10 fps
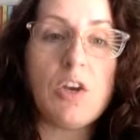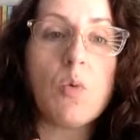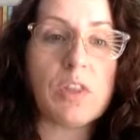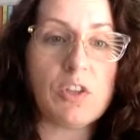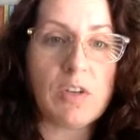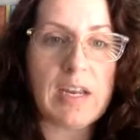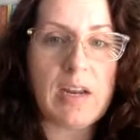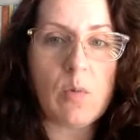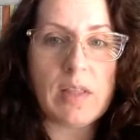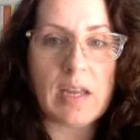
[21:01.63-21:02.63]
know what they're
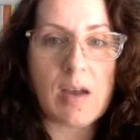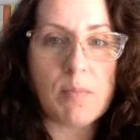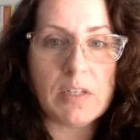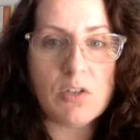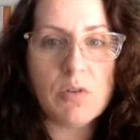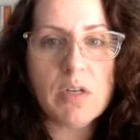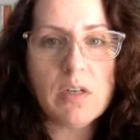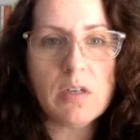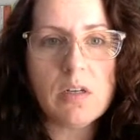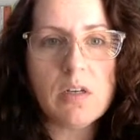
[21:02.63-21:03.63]
getting when they come into it.
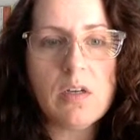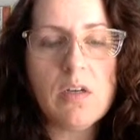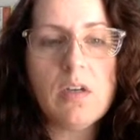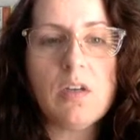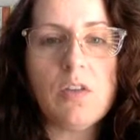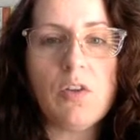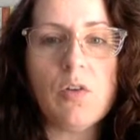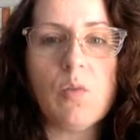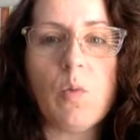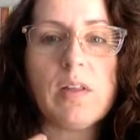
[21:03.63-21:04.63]

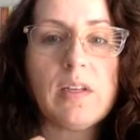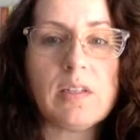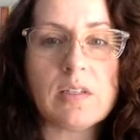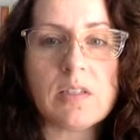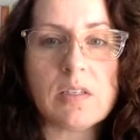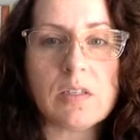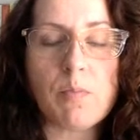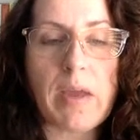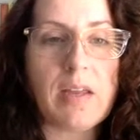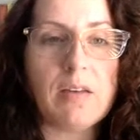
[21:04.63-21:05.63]
They're willing to
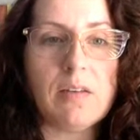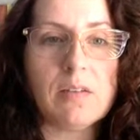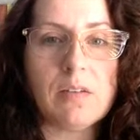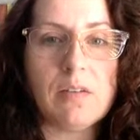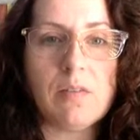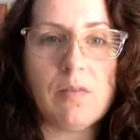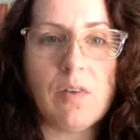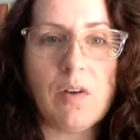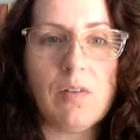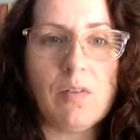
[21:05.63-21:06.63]
suspend,
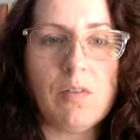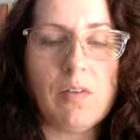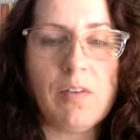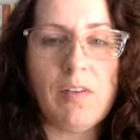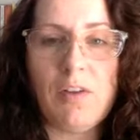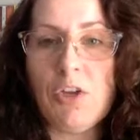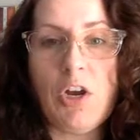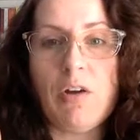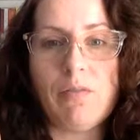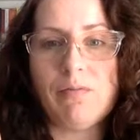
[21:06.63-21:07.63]
you
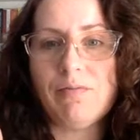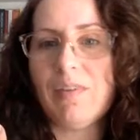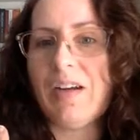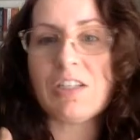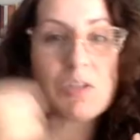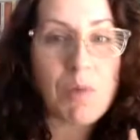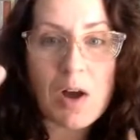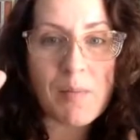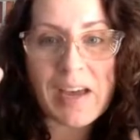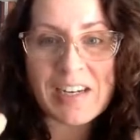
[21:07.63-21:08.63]
know, a
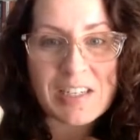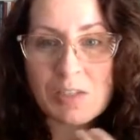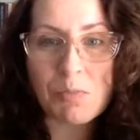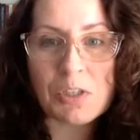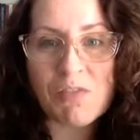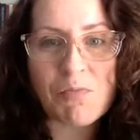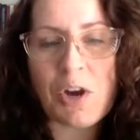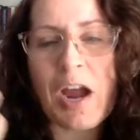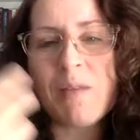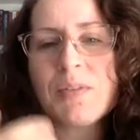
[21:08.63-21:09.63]
small amount of disbelief,
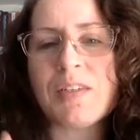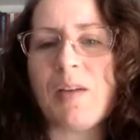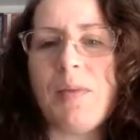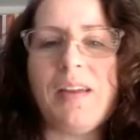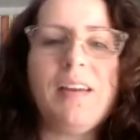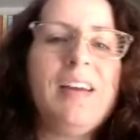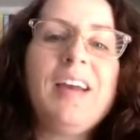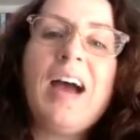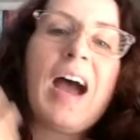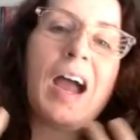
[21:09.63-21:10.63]
perhaps. I mean,
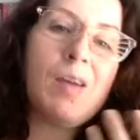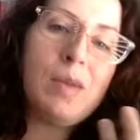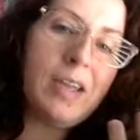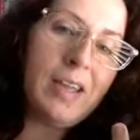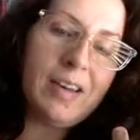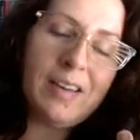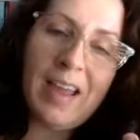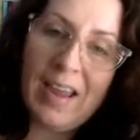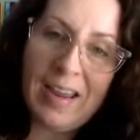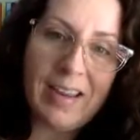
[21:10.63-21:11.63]

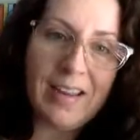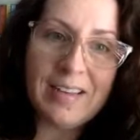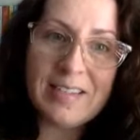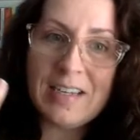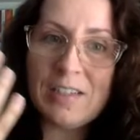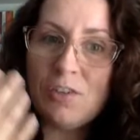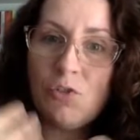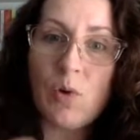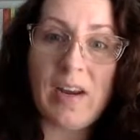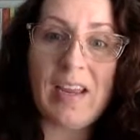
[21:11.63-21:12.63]
hey, it's
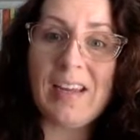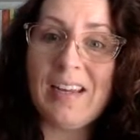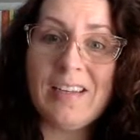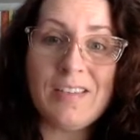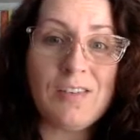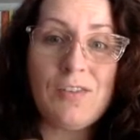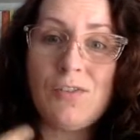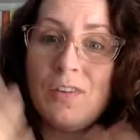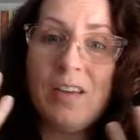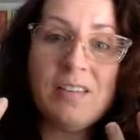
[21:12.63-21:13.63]
1820, and
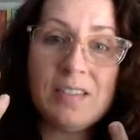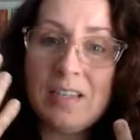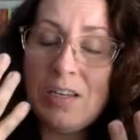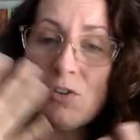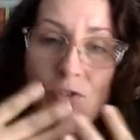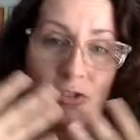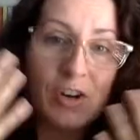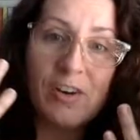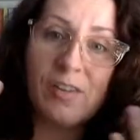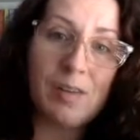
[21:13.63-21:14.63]
his teeth are
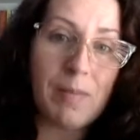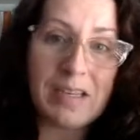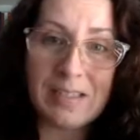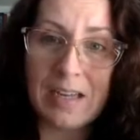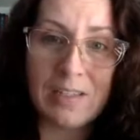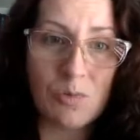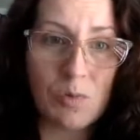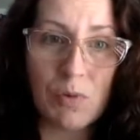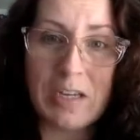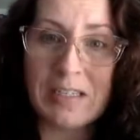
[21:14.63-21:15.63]
straighter than my son's
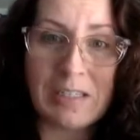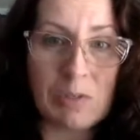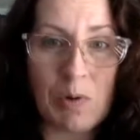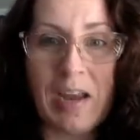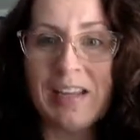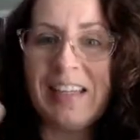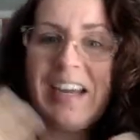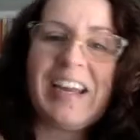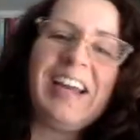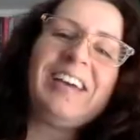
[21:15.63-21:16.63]
with braces, right?
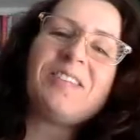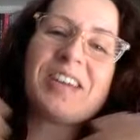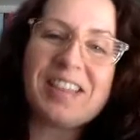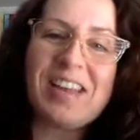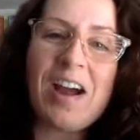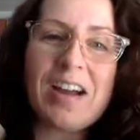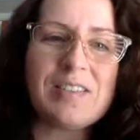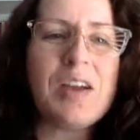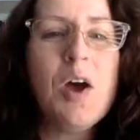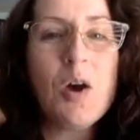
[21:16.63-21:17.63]
Like, what are the
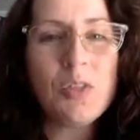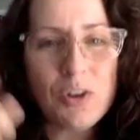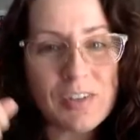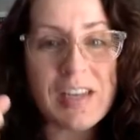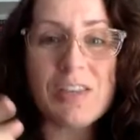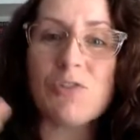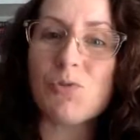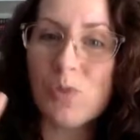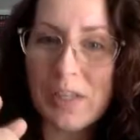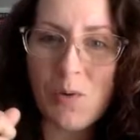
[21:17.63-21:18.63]
odds? Their teeth is
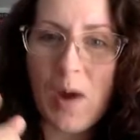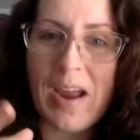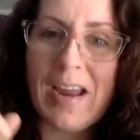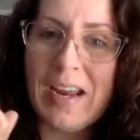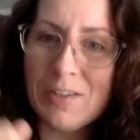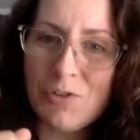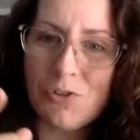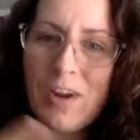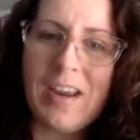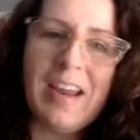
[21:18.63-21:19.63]
really white and
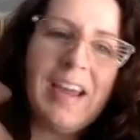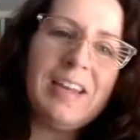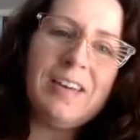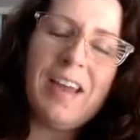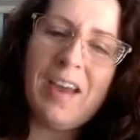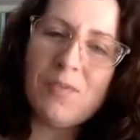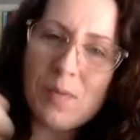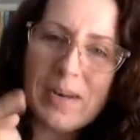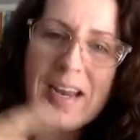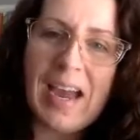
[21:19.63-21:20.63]
straight, and
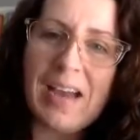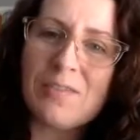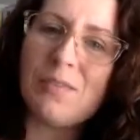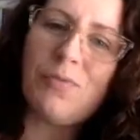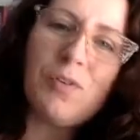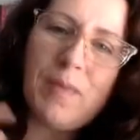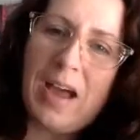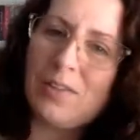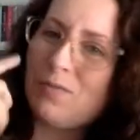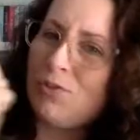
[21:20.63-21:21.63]
everybody has a full
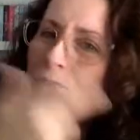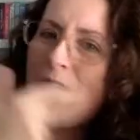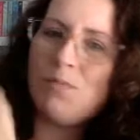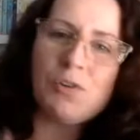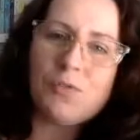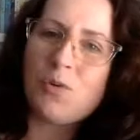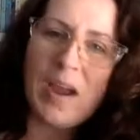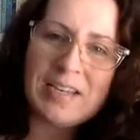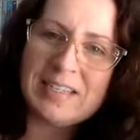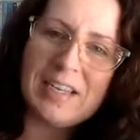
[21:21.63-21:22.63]
mouth of straight, beautiful
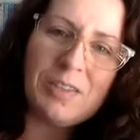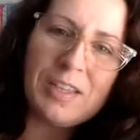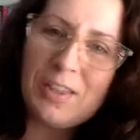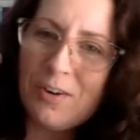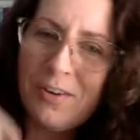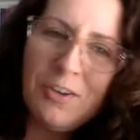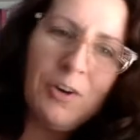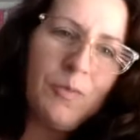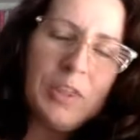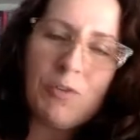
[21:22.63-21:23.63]
white teeth, and
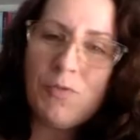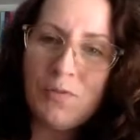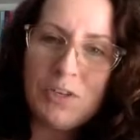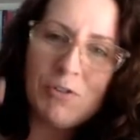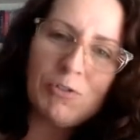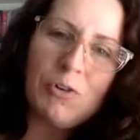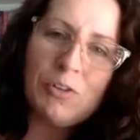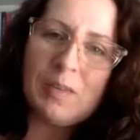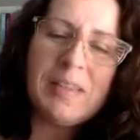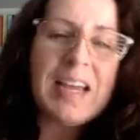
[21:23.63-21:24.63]
when they're 50 years
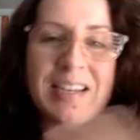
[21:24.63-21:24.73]
old. I mean, that